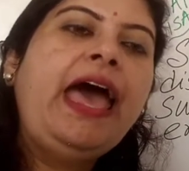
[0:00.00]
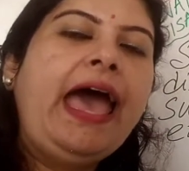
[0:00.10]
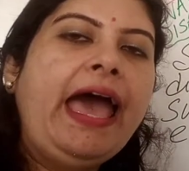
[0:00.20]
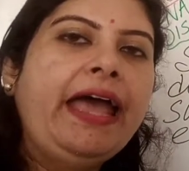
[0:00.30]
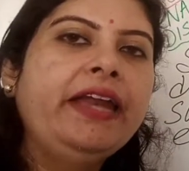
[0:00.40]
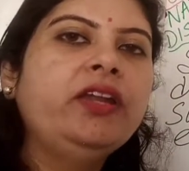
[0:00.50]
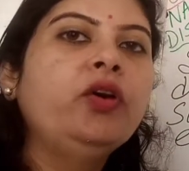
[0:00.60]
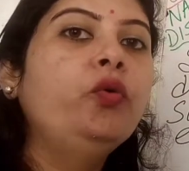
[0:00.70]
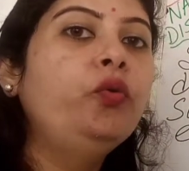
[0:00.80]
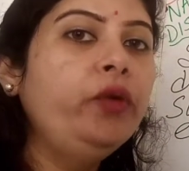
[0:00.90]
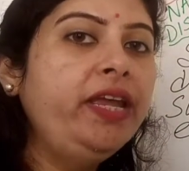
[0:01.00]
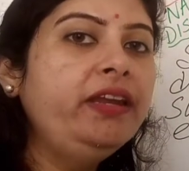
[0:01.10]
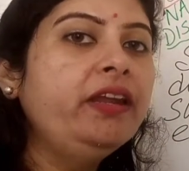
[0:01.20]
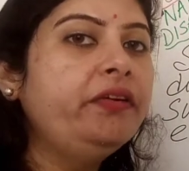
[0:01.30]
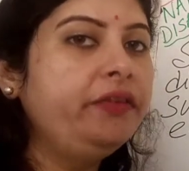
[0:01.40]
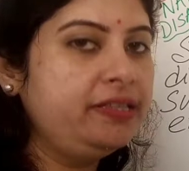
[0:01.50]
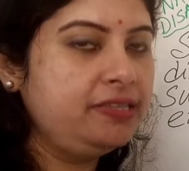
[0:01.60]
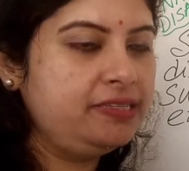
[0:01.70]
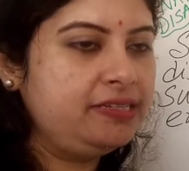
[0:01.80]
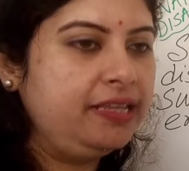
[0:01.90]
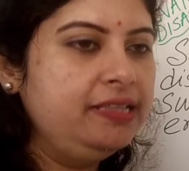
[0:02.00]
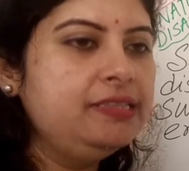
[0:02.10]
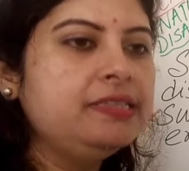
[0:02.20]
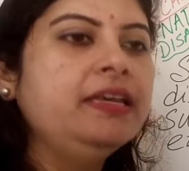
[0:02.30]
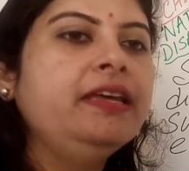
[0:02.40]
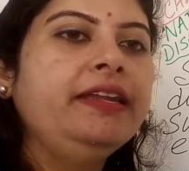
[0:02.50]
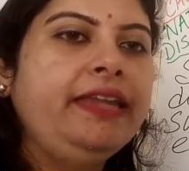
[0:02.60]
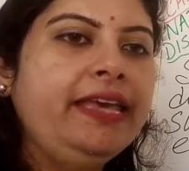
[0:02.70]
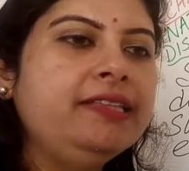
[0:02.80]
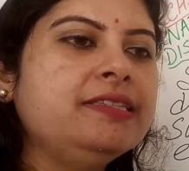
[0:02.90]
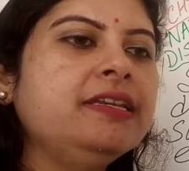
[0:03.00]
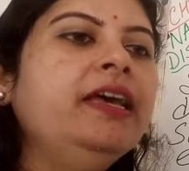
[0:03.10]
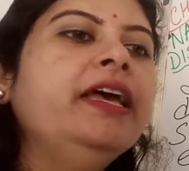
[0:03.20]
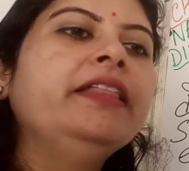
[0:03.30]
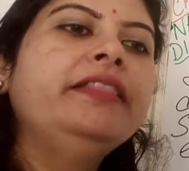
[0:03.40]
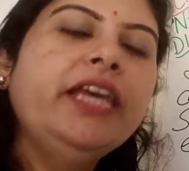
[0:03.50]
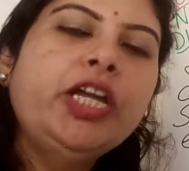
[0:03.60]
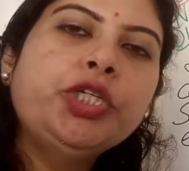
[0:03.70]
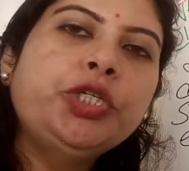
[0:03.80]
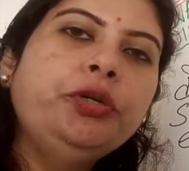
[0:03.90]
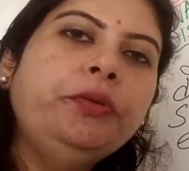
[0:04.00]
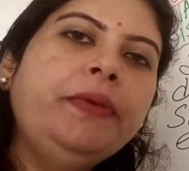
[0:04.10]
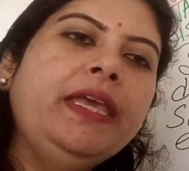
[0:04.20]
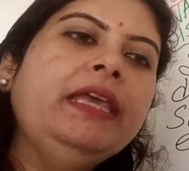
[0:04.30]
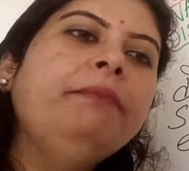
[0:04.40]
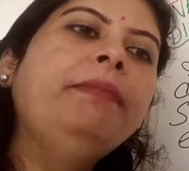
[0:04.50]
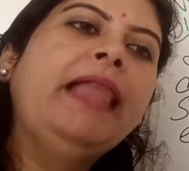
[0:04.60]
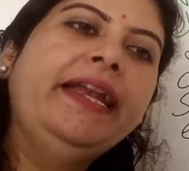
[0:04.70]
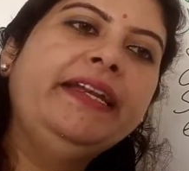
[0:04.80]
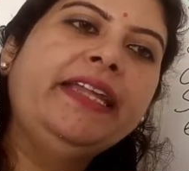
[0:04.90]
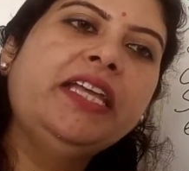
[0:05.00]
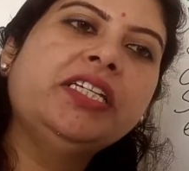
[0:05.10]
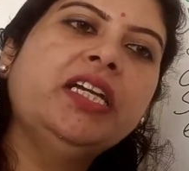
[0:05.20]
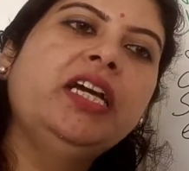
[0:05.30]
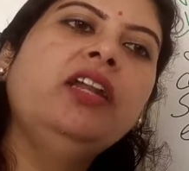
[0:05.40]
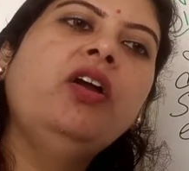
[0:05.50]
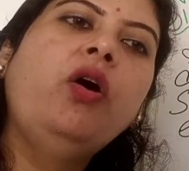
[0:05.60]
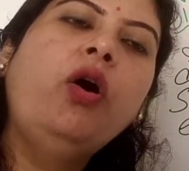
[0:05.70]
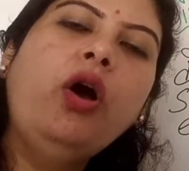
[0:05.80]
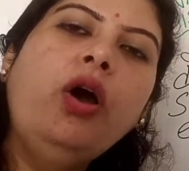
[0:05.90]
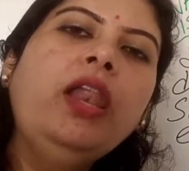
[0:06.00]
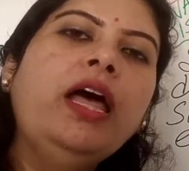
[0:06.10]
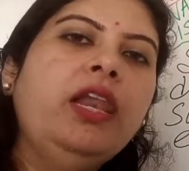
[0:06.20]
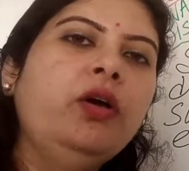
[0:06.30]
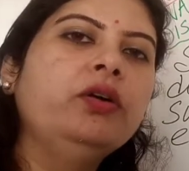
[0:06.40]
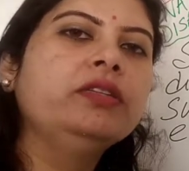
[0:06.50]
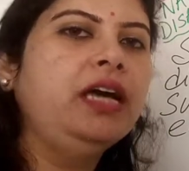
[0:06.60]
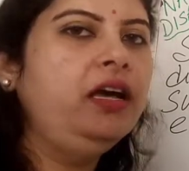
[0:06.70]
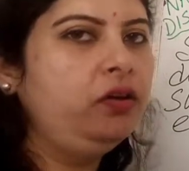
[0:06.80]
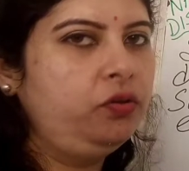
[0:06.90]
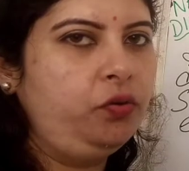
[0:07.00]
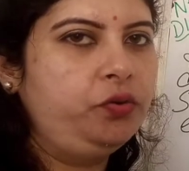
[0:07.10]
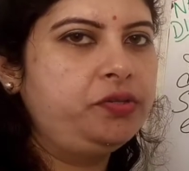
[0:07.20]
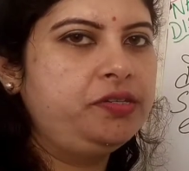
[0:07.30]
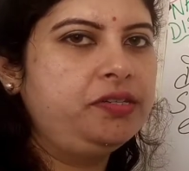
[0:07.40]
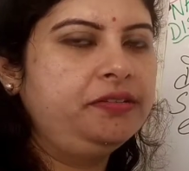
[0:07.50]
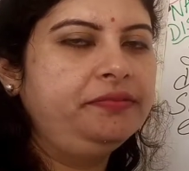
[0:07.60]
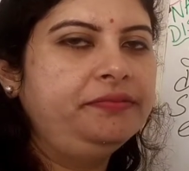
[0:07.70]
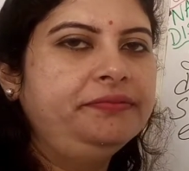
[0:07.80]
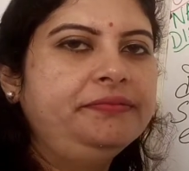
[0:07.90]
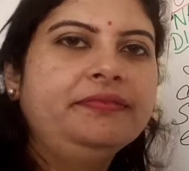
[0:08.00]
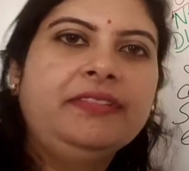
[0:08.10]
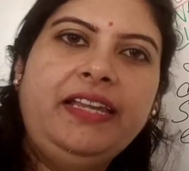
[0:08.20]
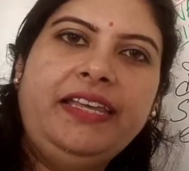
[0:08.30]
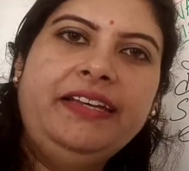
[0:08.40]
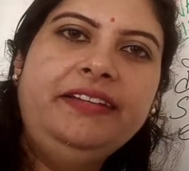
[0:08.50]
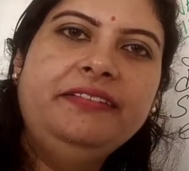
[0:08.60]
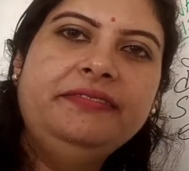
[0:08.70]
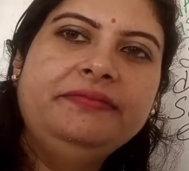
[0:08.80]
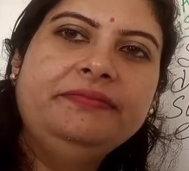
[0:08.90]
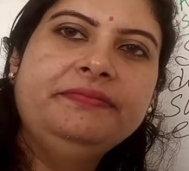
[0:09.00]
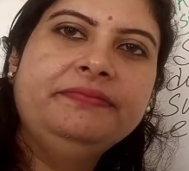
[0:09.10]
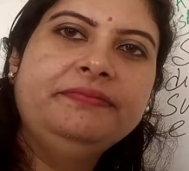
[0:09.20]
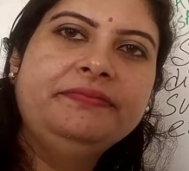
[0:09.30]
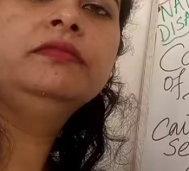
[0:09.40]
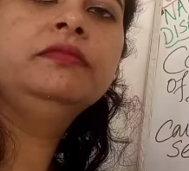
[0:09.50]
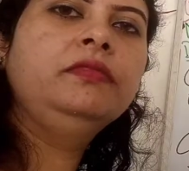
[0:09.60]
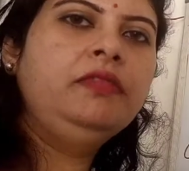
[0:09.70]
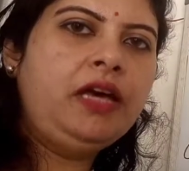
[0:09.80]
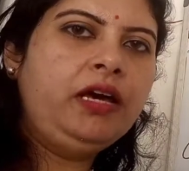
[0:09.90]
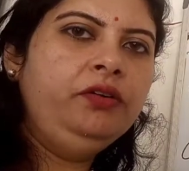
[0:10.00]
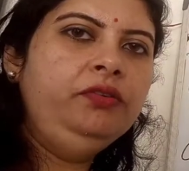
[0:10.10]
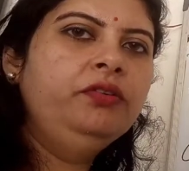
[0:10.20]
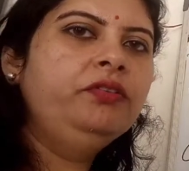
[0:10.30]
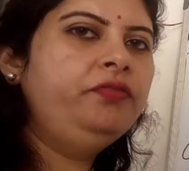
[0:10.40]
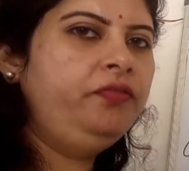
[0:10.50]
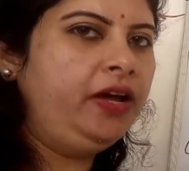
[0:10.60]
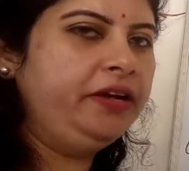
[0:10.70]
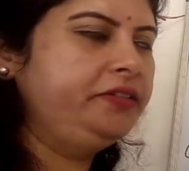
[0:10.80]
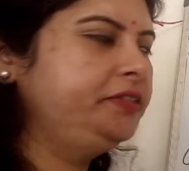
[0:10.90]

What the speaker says: and wind resistance. Next, there should be plantation all along the coast. Clear? Now, flood.